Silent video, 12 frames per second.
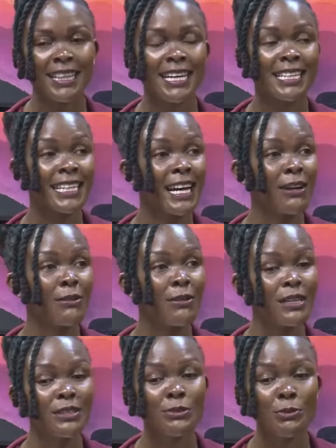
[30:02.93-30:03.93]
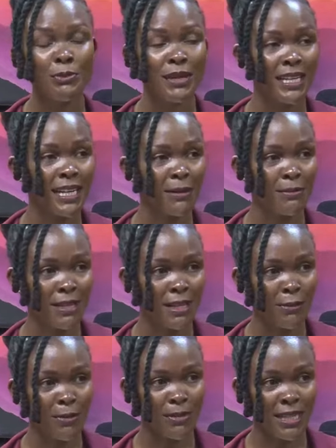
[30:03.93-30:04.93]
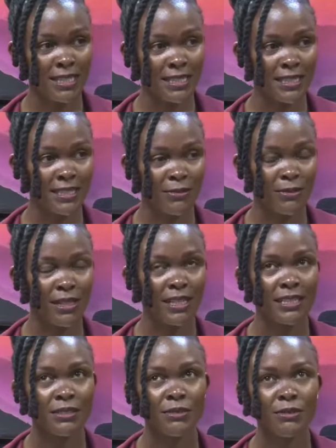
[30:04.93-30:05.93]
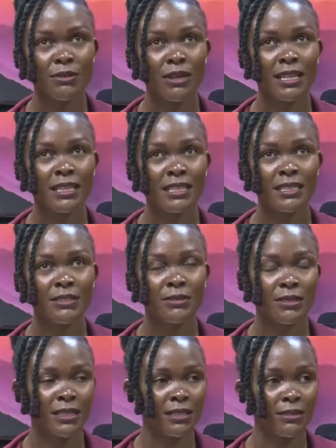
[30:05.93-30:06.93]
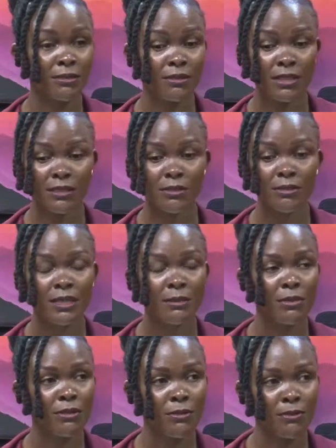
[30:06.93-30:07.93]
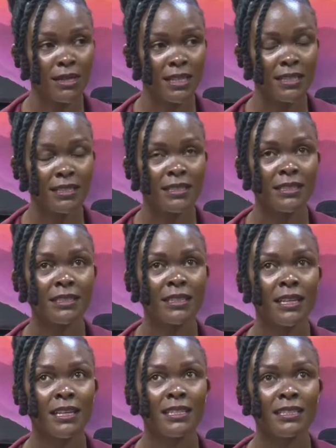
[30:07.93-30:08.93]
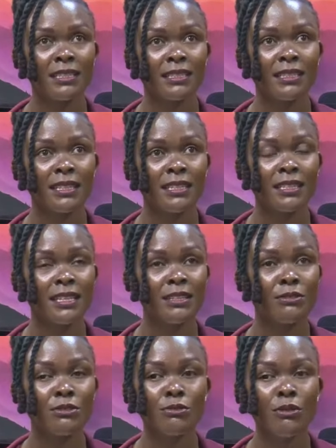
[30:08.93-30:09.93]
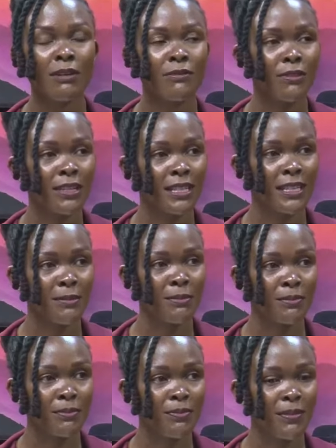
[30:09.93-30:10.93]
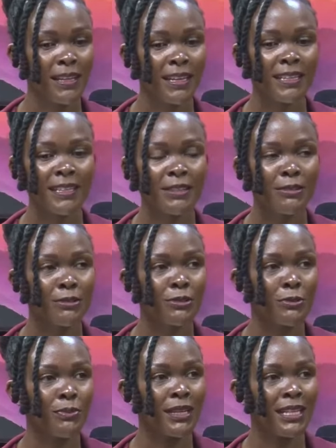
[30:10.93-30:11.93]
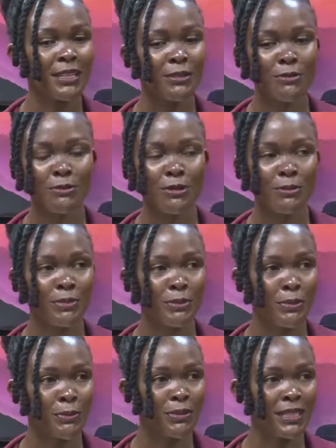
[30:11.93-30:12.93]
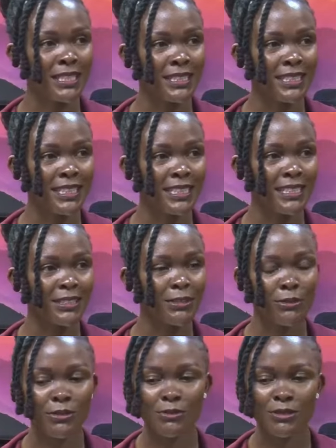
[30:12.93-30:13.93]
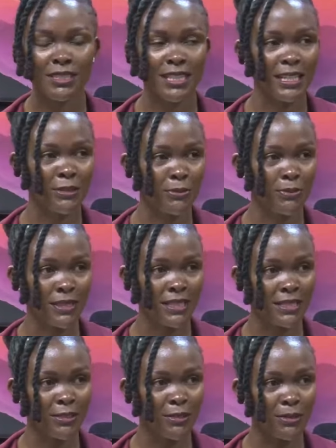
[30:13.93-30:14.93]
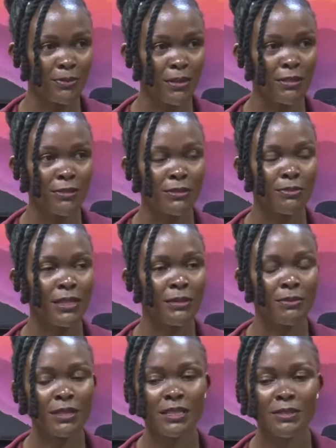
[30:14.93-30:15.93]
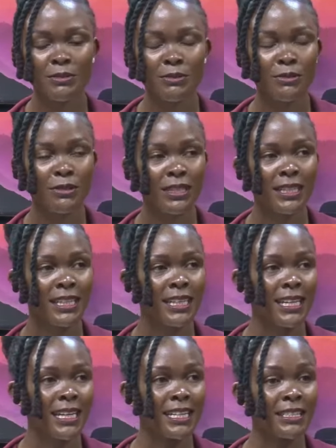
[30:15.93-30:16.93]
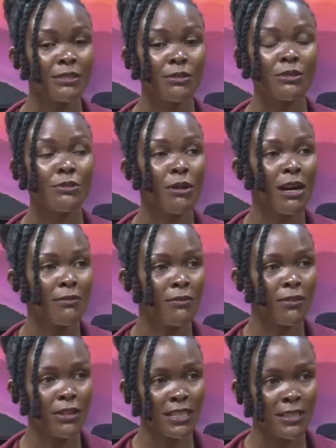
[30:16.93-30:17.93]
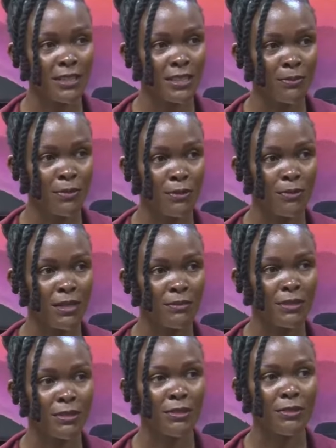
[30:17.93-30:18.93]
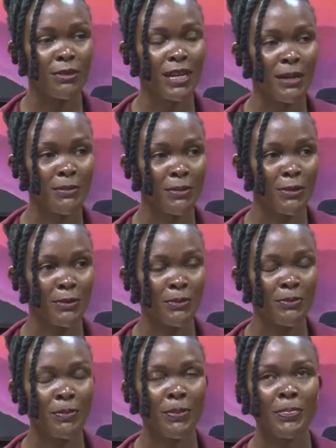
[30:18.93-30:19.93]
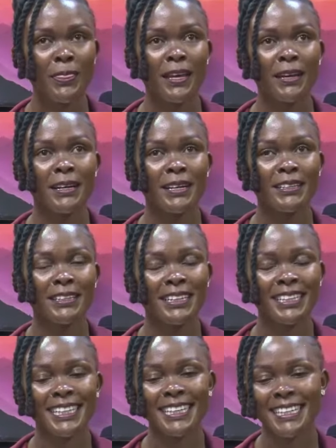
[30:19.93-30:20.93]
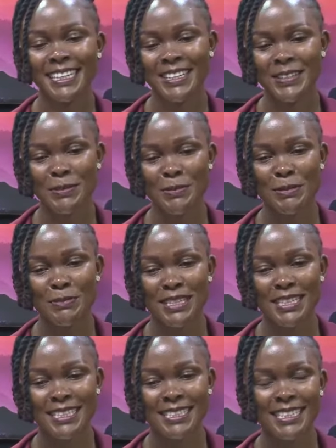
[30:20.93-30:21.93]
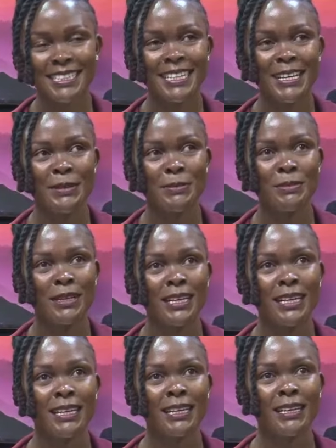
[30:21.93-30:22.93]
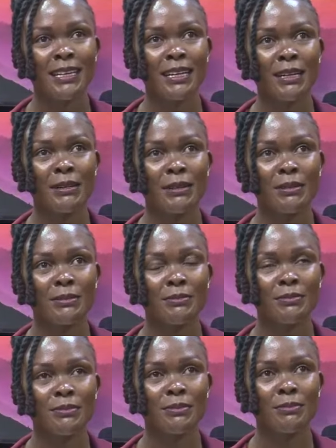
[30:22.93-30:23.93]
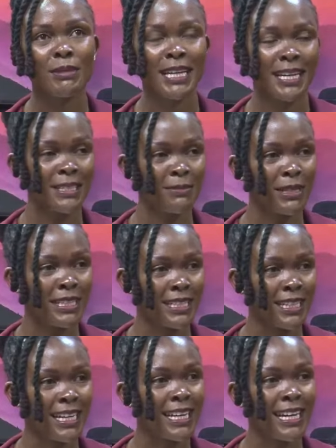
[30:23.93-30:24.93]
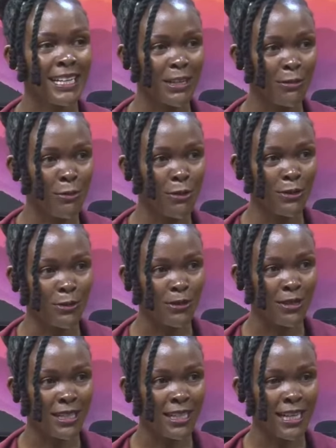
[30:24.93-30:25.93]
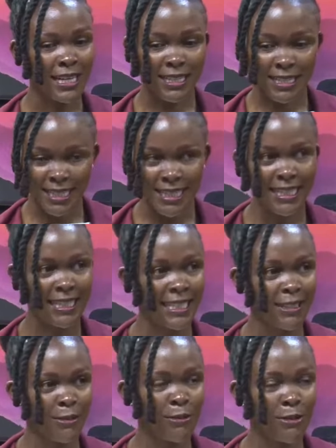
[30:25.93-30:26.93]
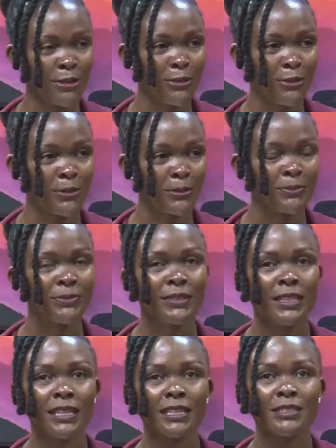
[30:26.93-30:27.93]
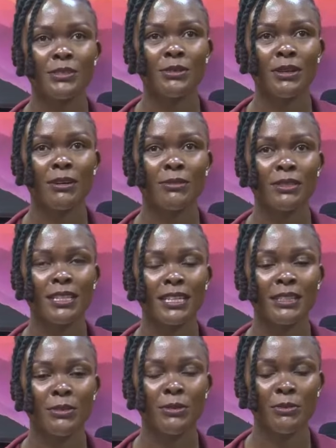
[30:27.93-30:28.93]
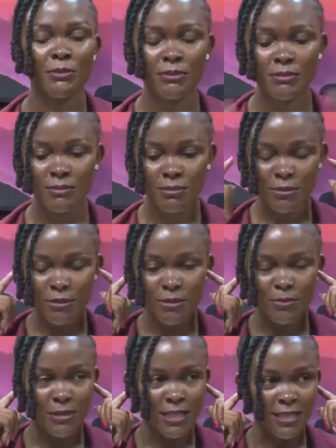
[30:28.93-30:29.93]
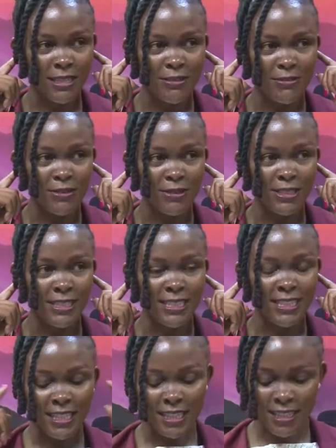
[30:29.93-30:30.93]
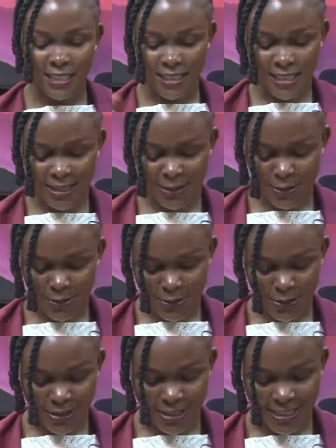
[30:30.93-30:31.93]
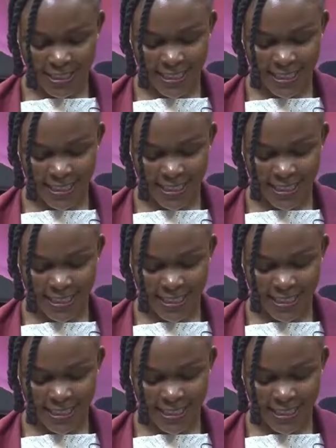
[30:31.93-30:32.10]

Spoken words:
that are going to make our marriages work. I saw a lady on TikTok, she talks about marriages. She said they used to avoid them, and they used to play cool, people pleasing. So you try to please your spouse by being cool, and so you avoid these problems. So you come home, like I remember there is a time my husband and I had a quarrel, a real quarrel. And so I would get home, put my earphones and get on phone,